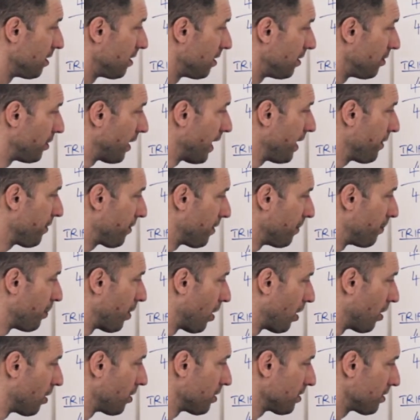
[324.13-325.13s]
write the
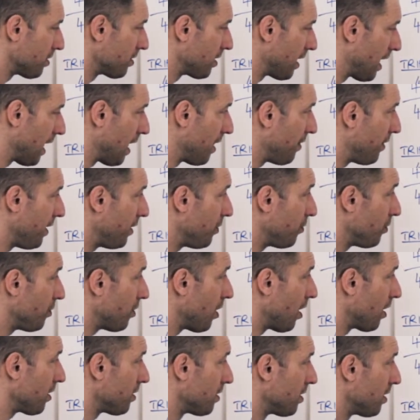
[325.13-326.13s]
pause, and they do
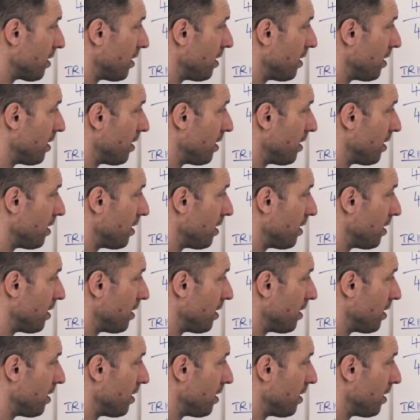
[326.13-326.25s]
not